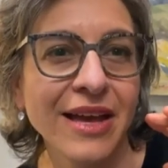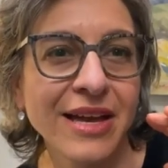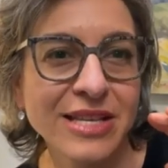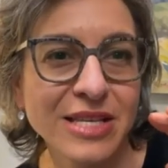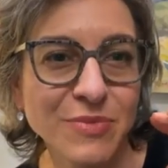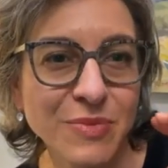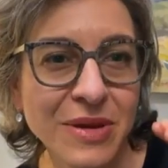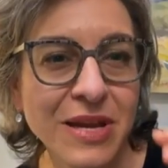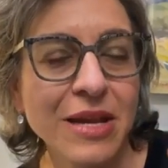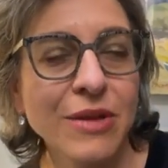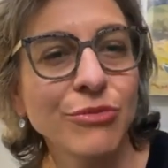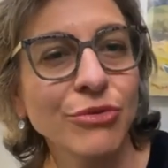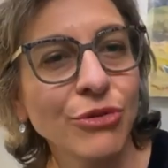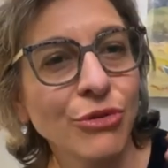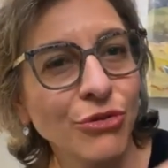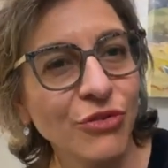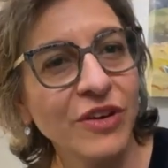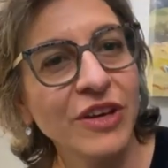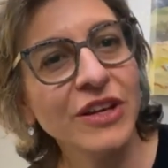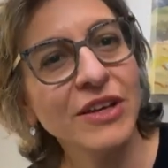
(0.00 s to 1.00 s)
is being
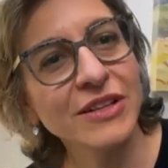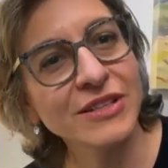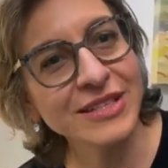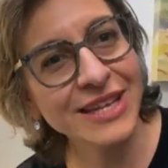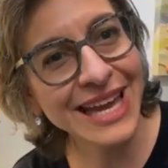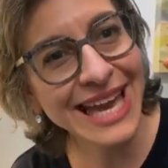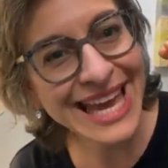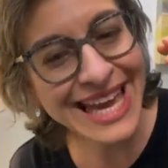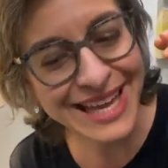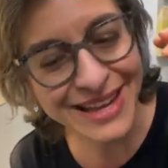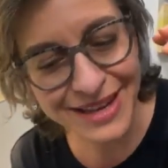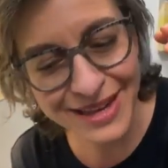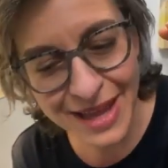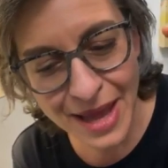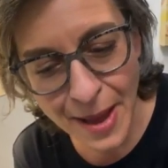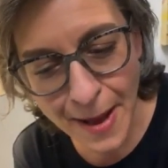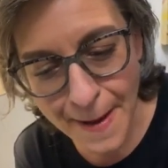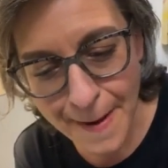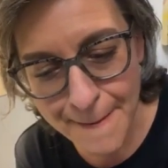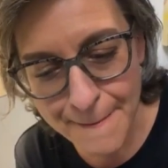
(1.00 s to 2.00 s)
fulfilled
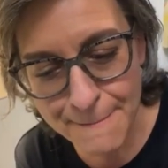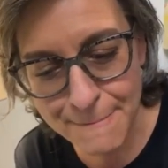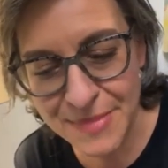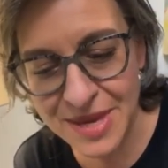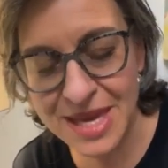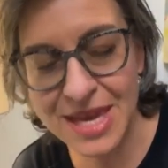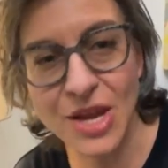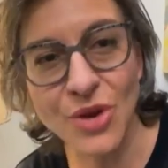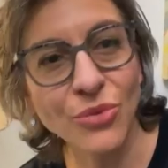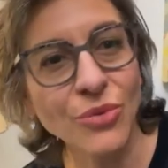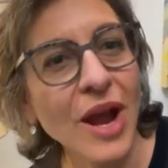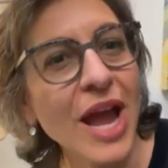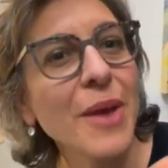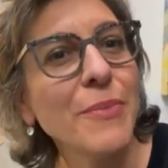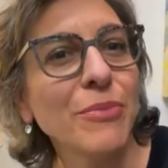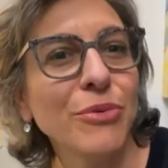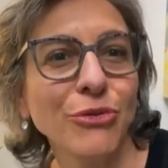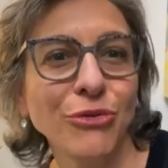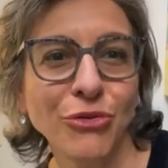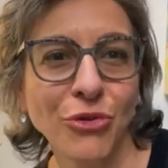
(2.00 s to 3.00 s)
in me
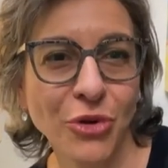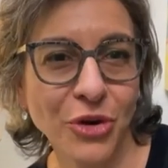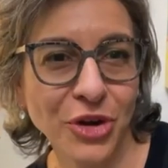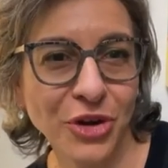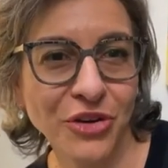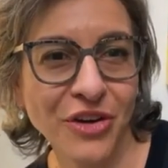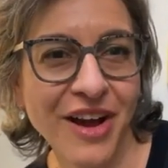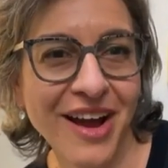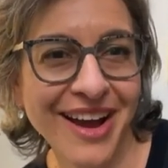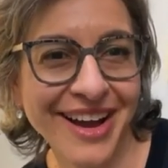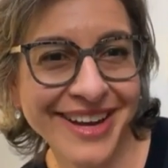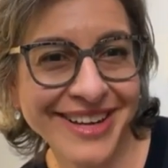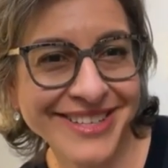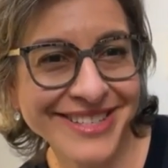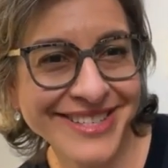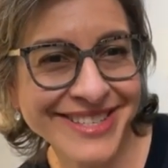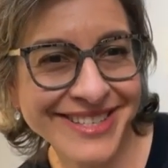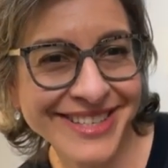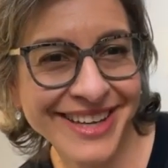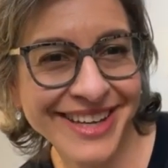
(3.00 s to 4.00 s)
right before your
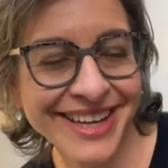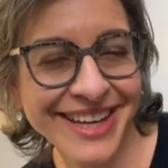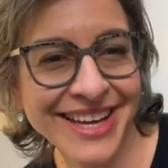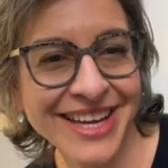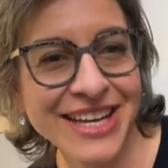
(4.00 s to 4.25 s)
eyes.